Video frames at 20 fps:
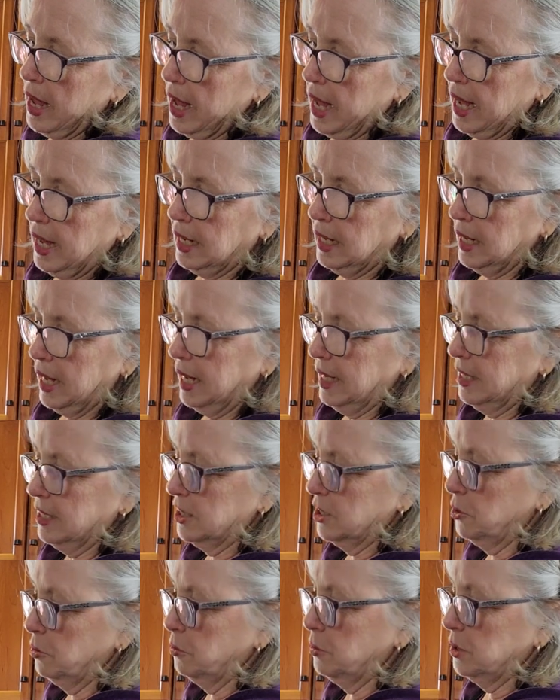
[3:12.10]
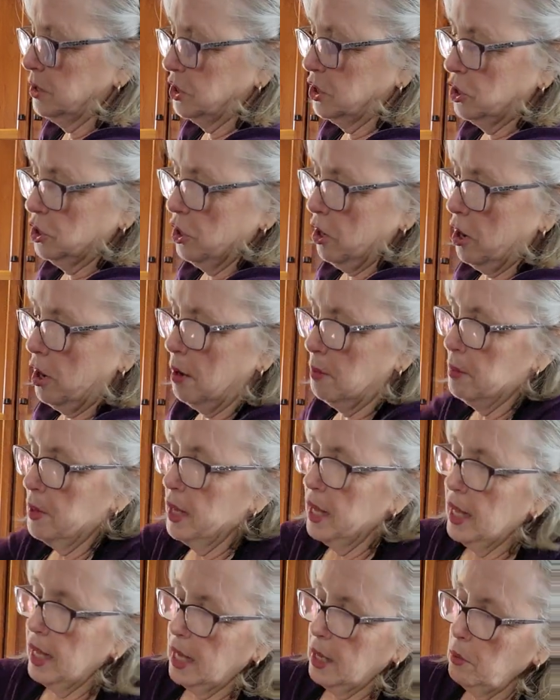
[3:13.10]
and let it do its job.
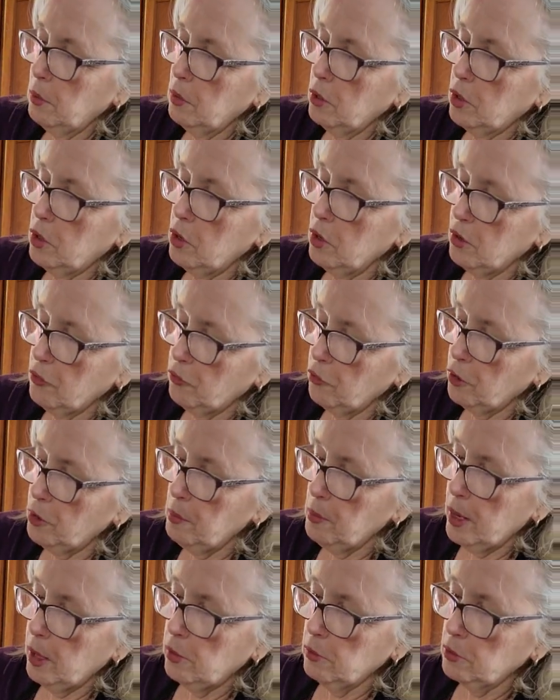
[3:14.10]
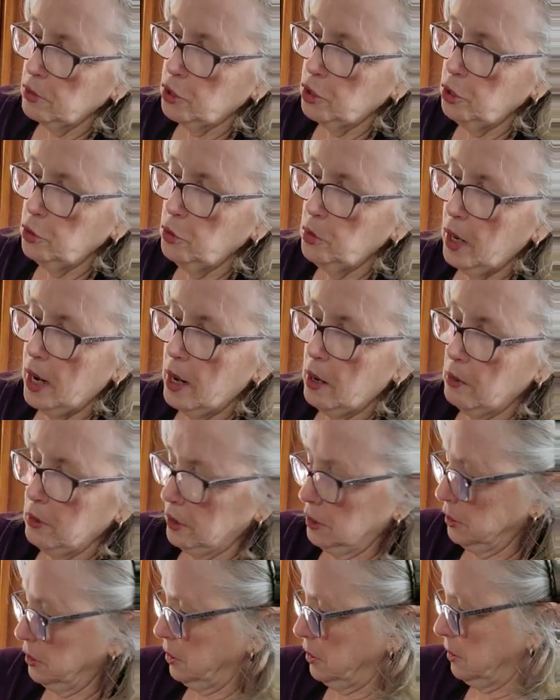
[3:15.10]
It will cook for about 2
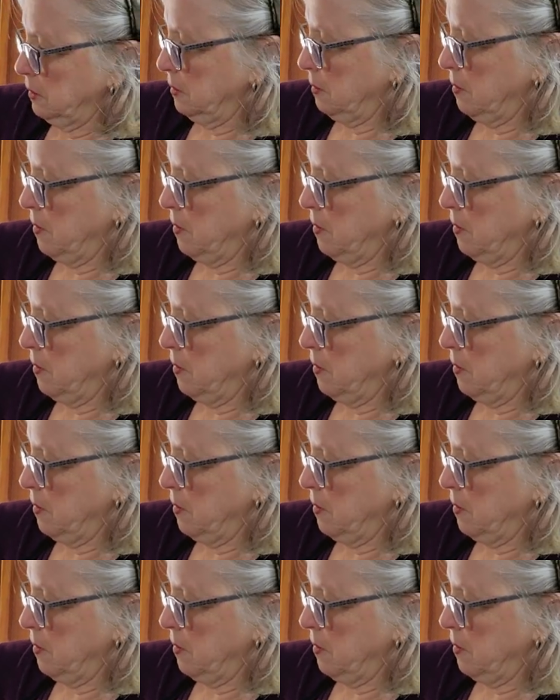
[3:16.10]
hours.